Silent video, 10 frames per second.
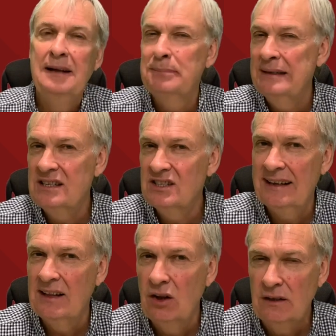Please
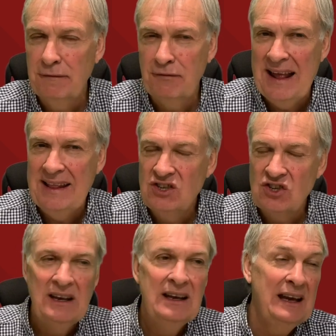tell all your
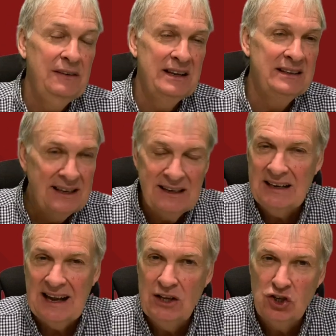friends. If you
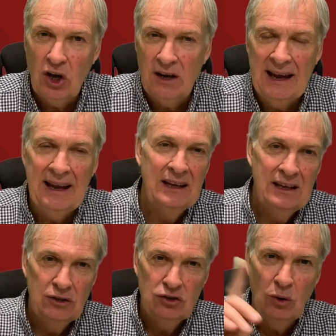didn't enjoy it,
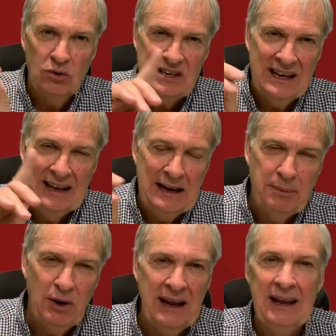don't tell
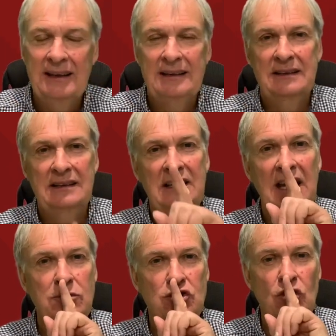anybody.
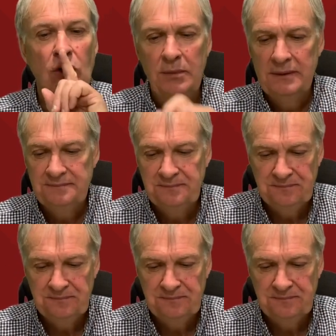Keep stumped.